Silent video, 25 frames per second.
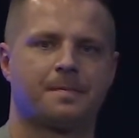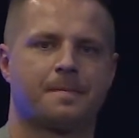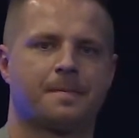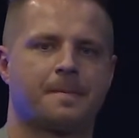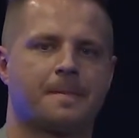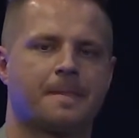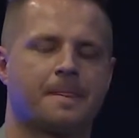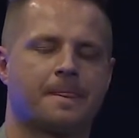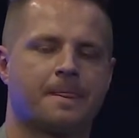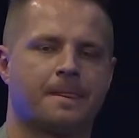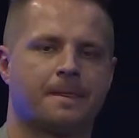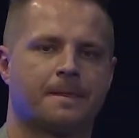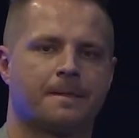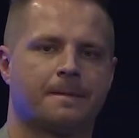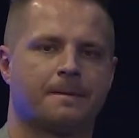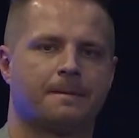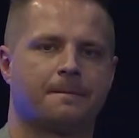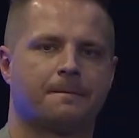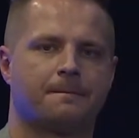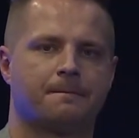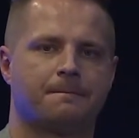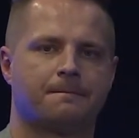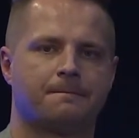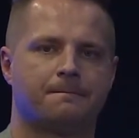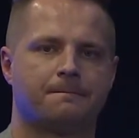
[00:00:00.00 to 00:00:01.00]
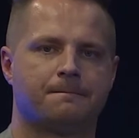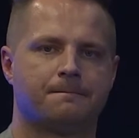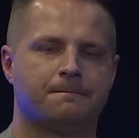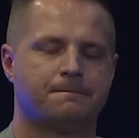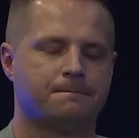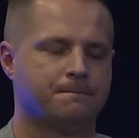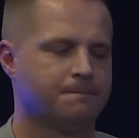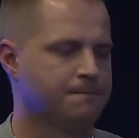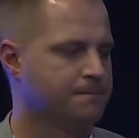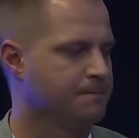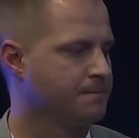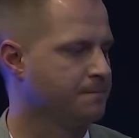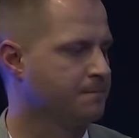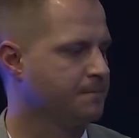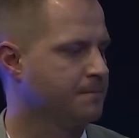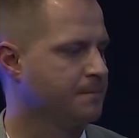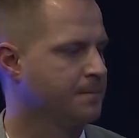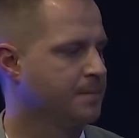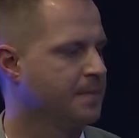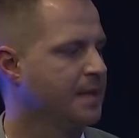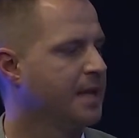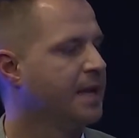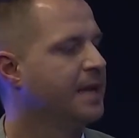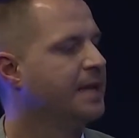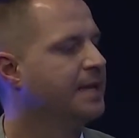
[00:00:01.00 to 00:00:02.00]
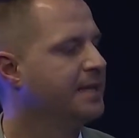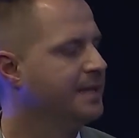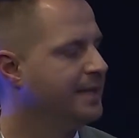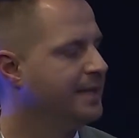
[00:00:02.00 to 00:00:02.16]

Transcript: Do you mean record actions?